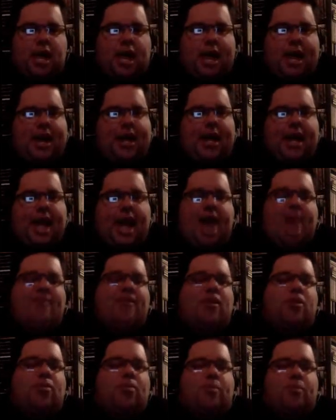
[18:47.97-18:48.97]
and, and
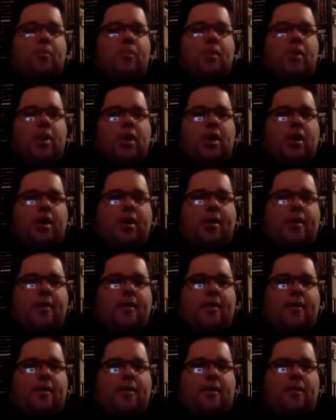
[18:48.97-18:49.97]
having a
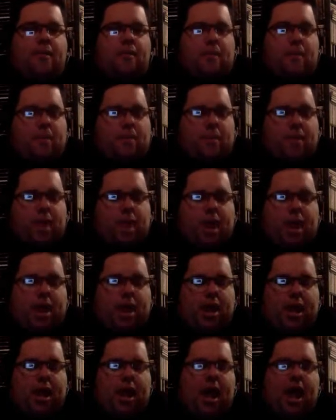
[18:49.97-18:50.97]
and,
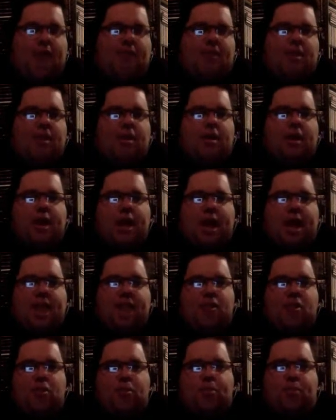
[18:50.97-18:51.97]
and, having and
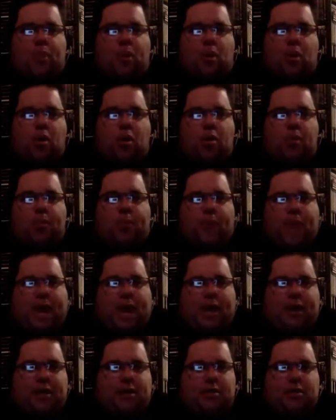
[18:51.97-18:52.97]
having a ball
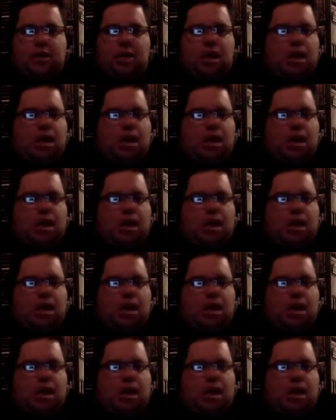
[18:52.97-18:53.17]
about it.